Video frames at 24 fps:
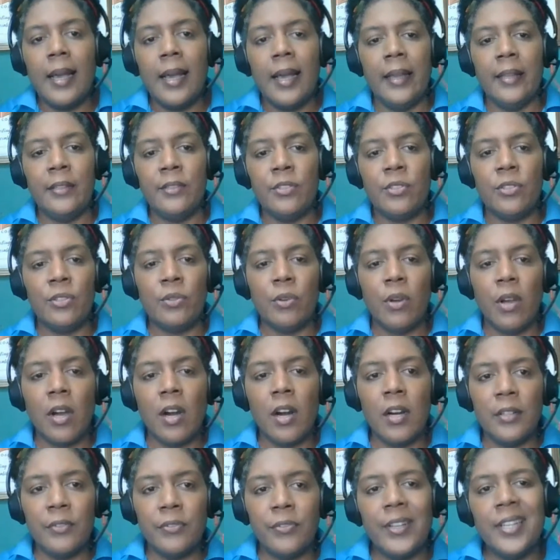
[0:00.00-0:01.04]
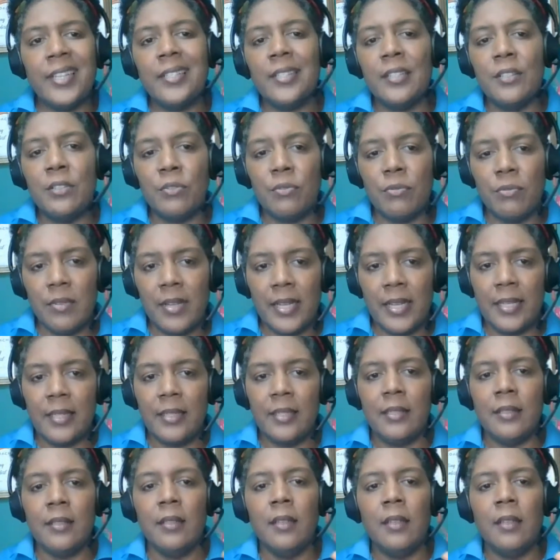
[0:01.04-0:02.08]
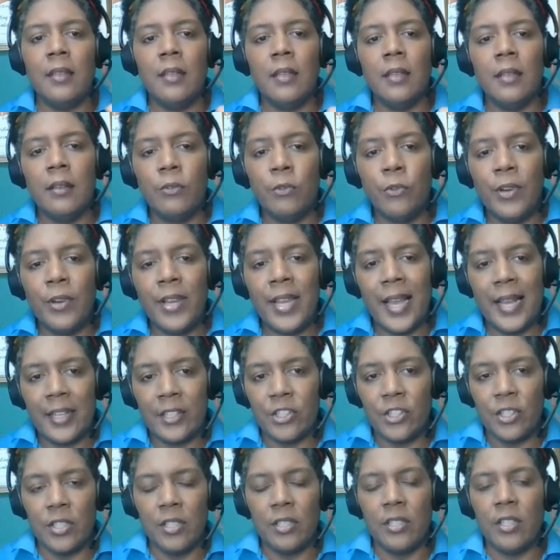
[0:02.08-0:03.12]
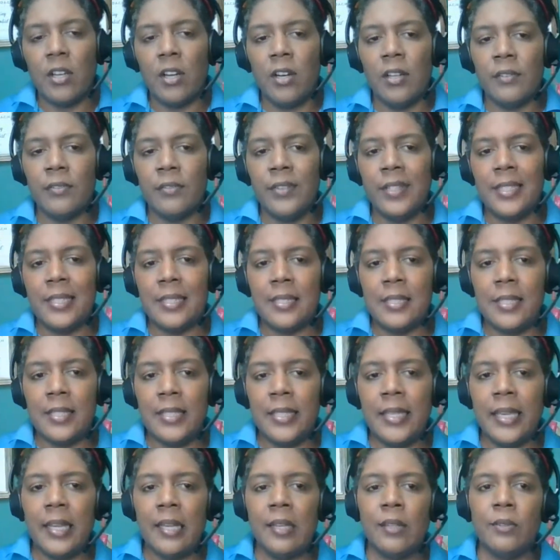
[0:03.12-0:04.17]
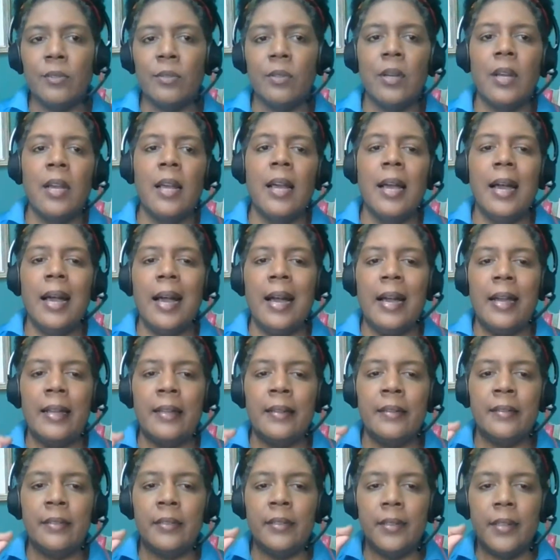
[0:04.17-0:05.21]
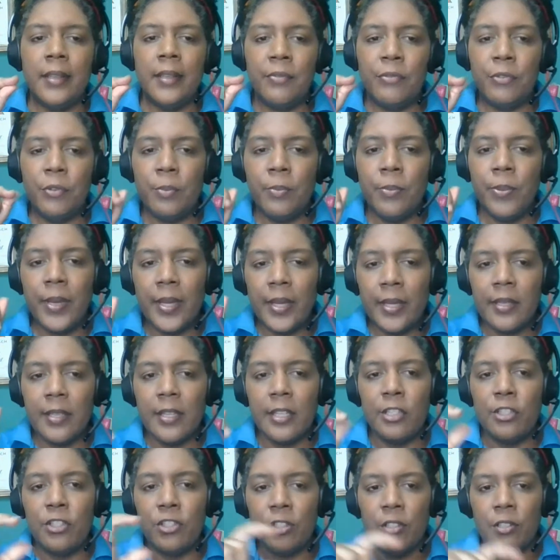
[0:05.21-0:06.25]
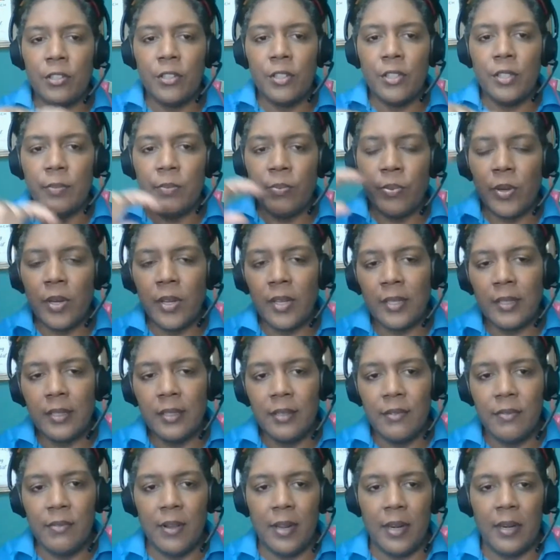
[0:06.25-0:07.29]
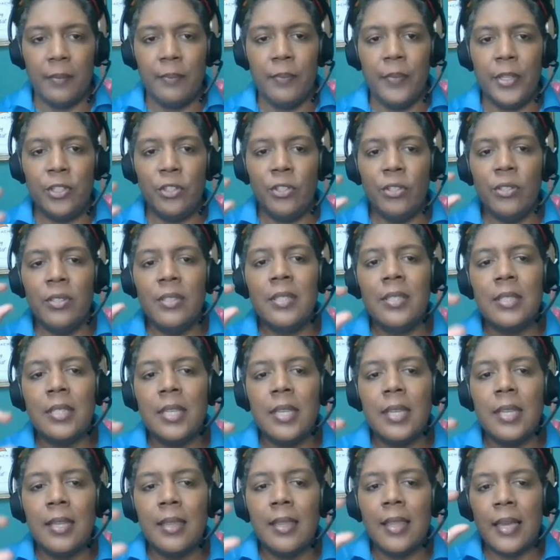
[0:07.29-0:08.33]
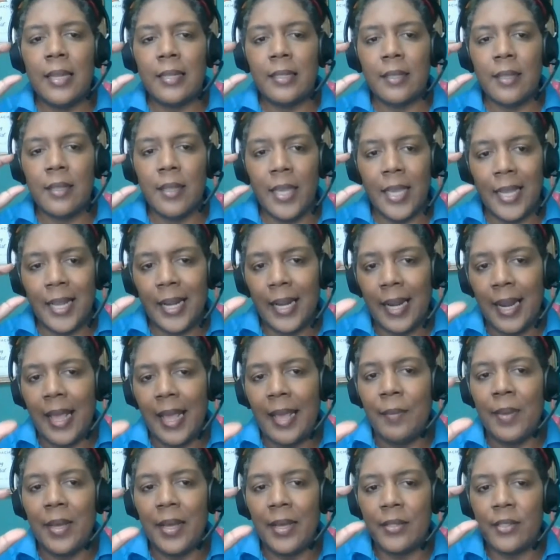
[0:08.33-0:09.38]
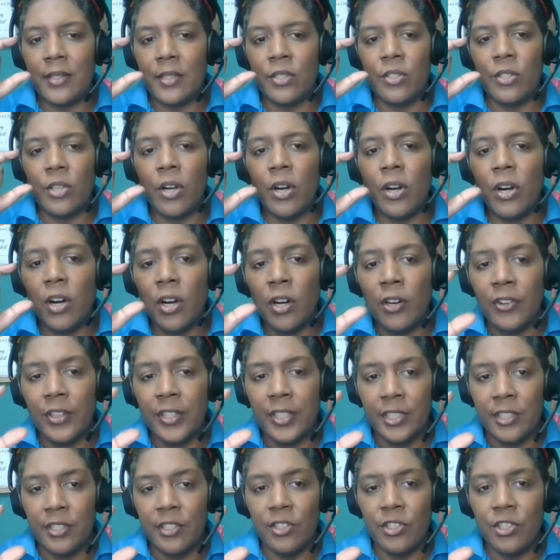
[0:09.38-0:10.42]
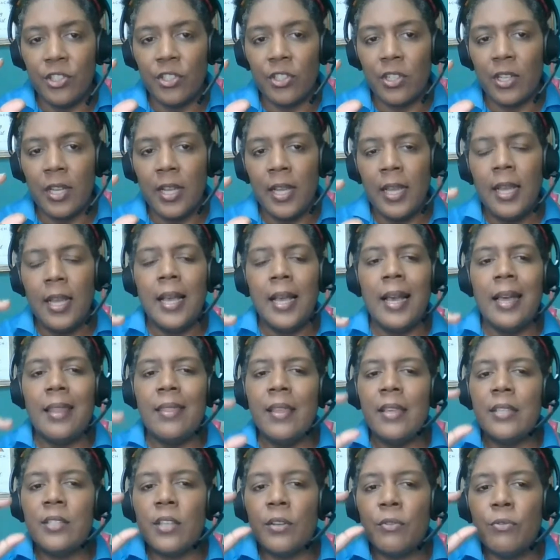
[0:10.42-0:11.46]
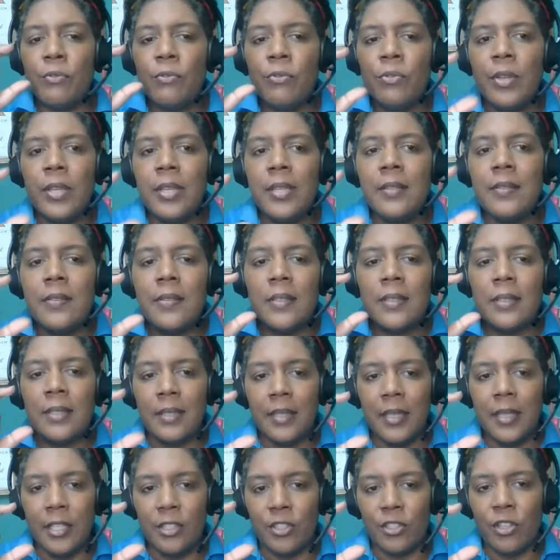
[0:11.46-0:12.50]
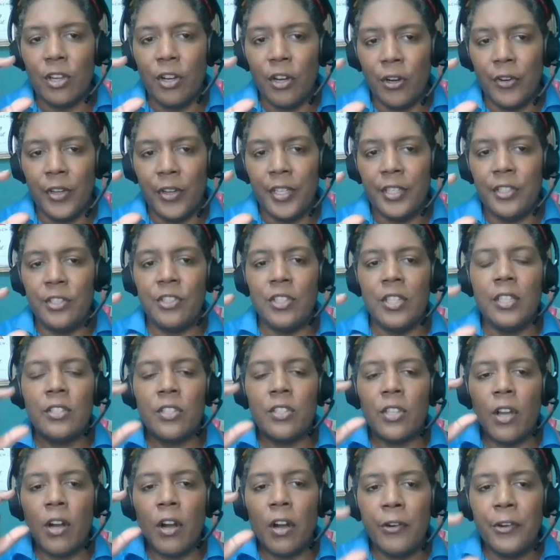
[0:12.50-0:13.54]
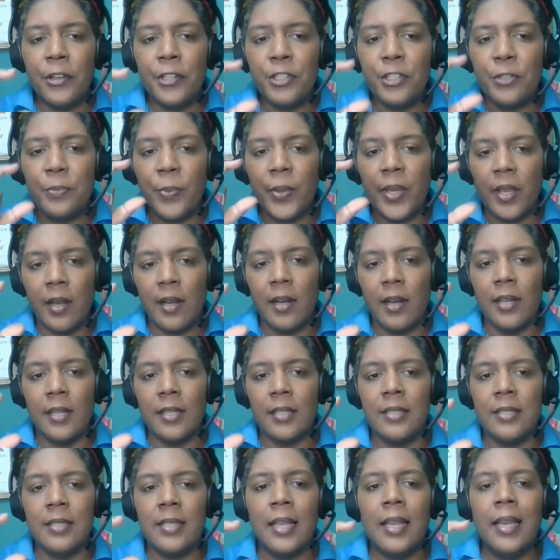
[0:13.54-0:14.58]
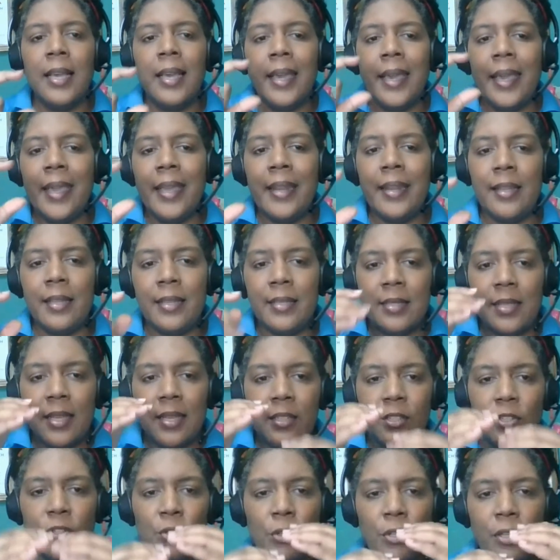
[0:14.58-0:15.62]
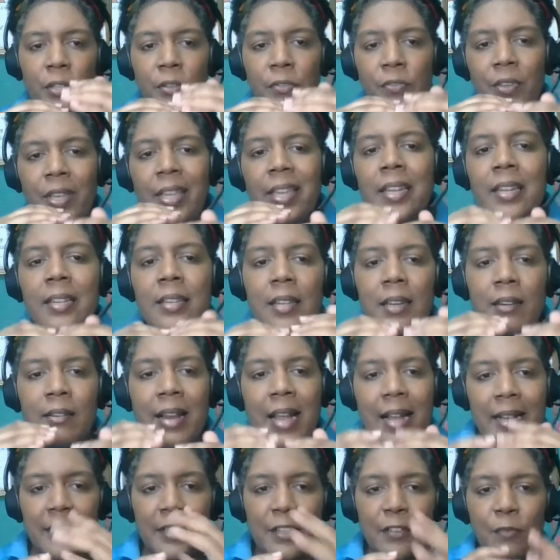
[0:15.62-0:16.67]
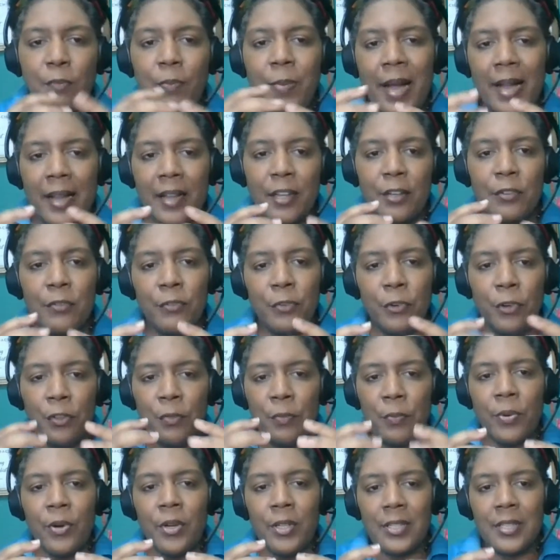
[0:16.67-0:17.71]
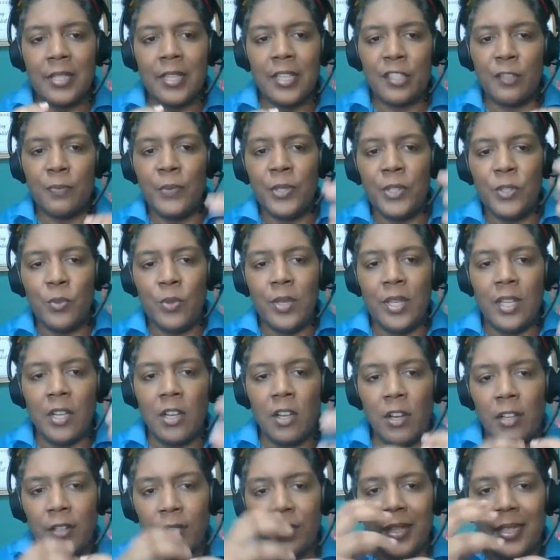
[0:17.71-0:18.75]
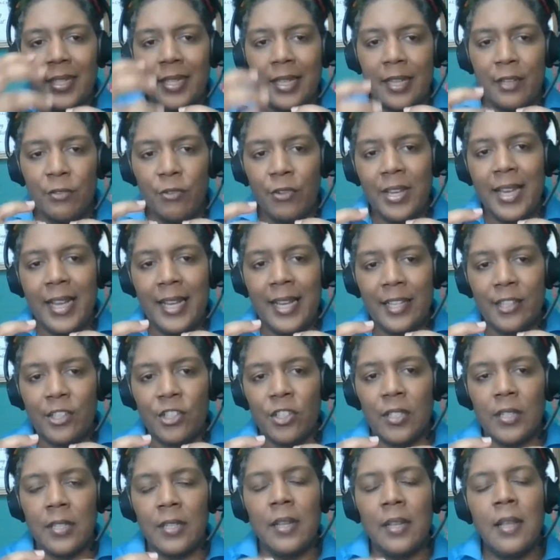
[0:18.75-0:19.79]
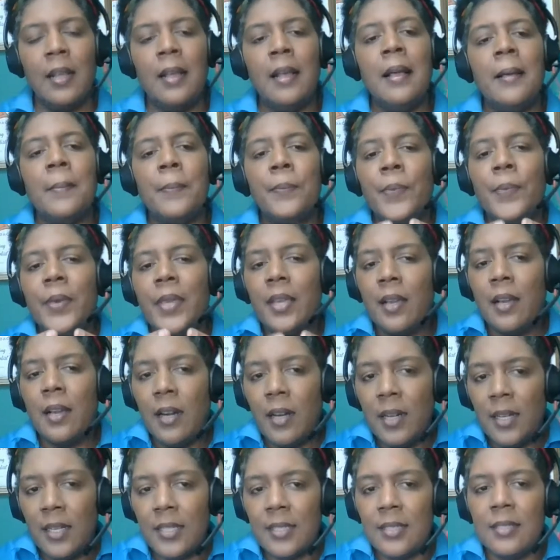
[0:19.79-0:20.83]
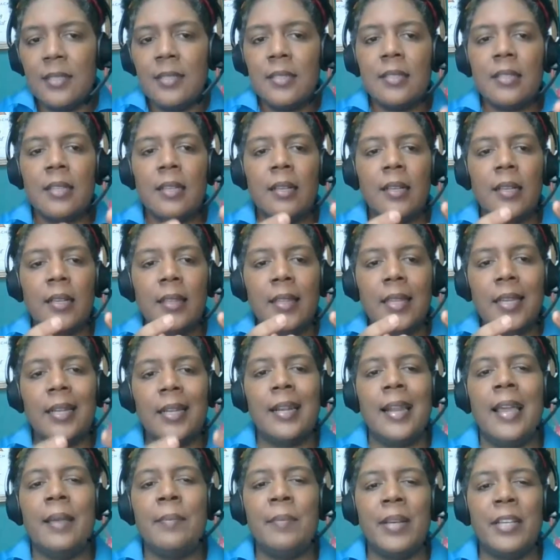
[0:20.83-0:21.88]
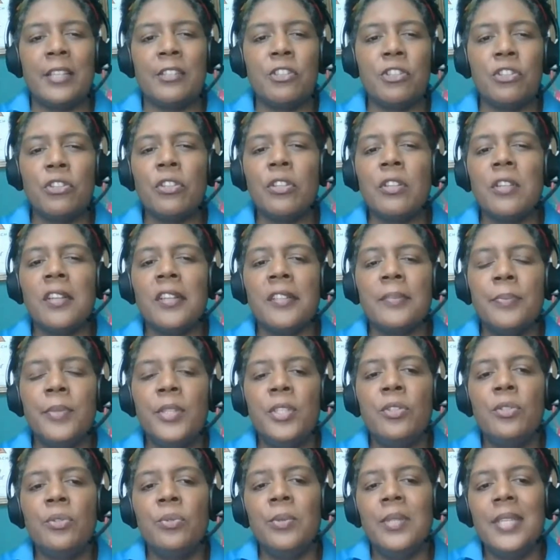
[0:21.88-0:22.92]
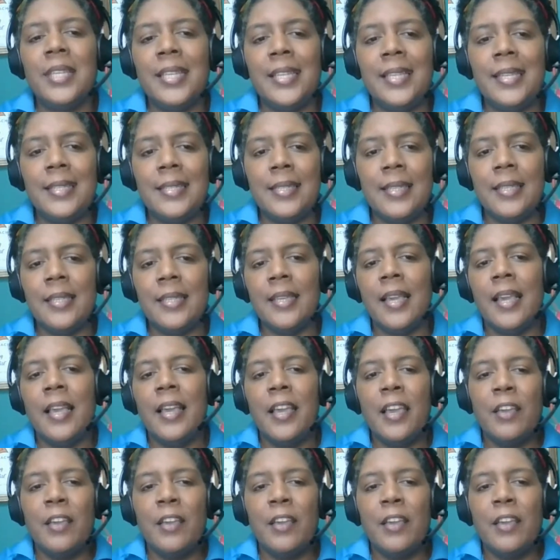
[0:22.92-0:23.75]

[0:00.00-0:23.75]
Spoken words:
And so conflict is red, reaction to conflict is yellow. And if you pay attention to the plot development, you'd see that the climax is orange. And there's a reason it's orange. It's orange because it is a sort of interactive back and forth process between conflict and reaction, because the climax should not be too easy.